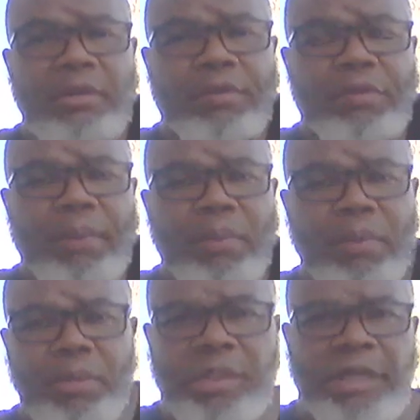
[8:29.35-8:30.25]
on the Front
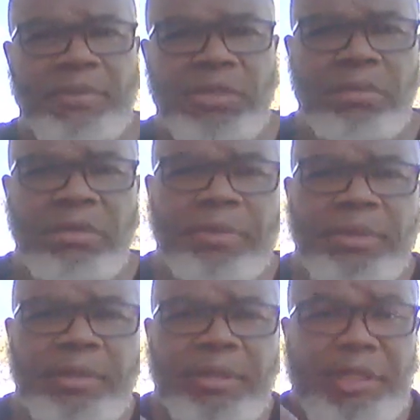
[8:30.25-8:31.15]
Porch, episode number
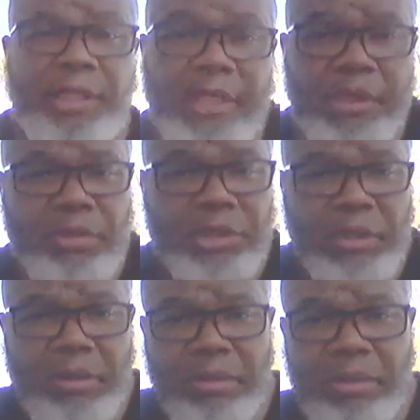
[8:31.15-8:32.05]
36, with
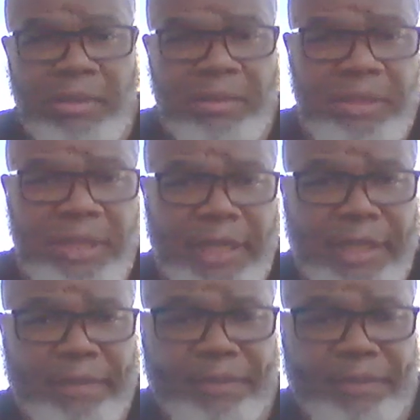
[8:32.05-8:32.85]
your host, Uncle Scotty.